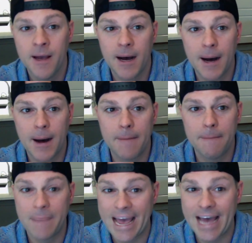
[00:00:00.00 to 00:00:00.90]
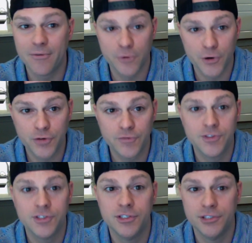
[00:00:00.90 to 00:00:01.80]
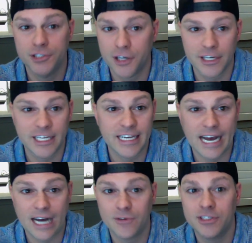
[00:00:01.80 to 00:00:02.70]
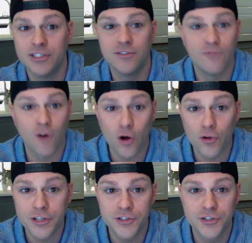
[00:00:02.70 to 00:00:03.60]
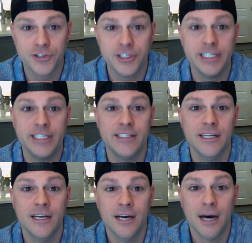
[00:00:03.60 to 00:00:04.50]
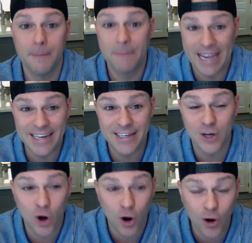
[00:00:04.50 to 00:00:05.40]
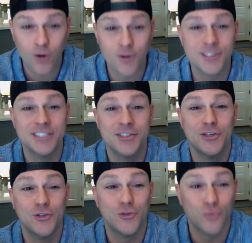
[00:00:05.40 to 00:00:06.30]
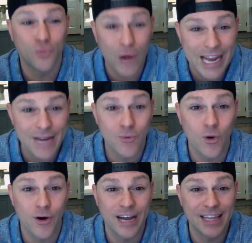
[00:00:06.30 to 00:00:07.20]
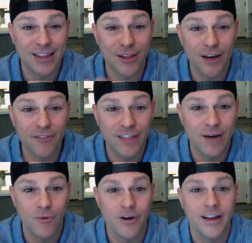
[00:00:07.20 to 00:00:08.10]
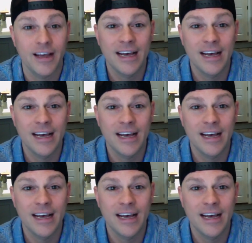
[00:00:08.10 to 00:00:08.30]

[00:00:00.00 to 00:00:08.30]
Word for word: uh, bad roofs, junky houses, fallen trees, abandoned cars is a great one. I love that one.